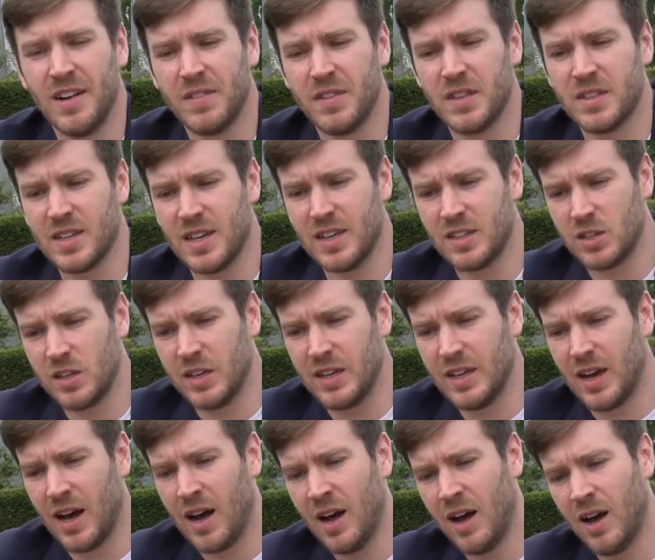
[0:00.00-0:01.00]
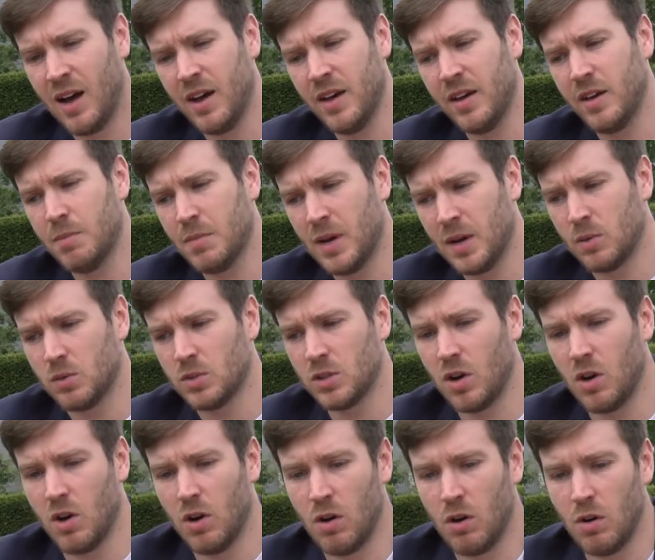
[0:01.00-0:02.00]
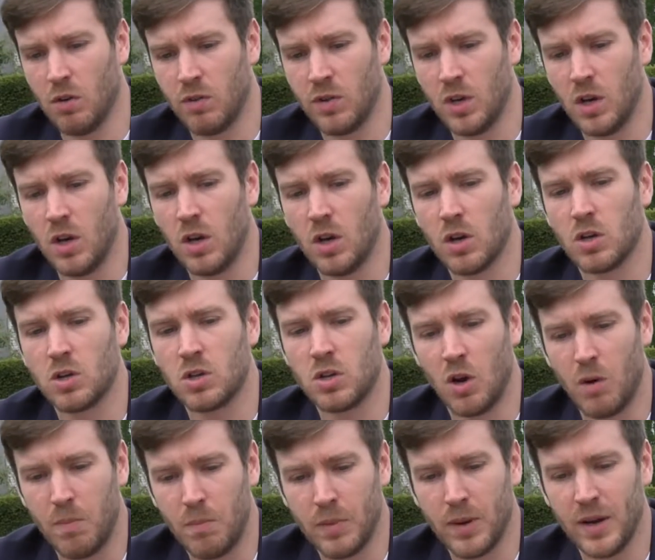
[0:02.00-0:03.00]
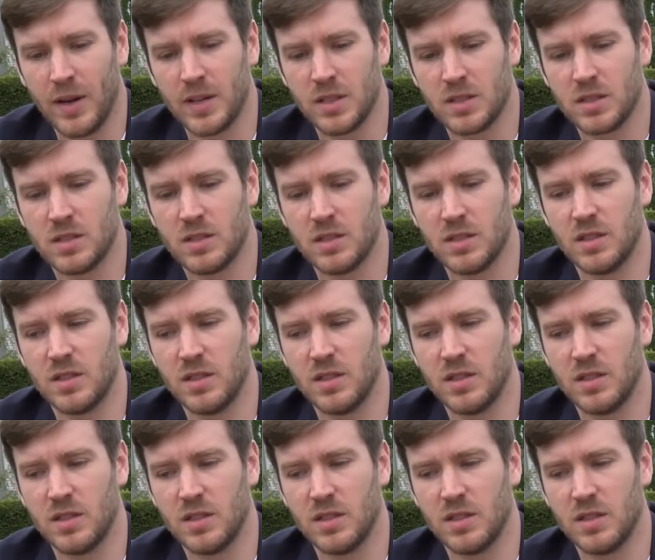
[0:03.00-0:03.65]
there's actually a high amount of complex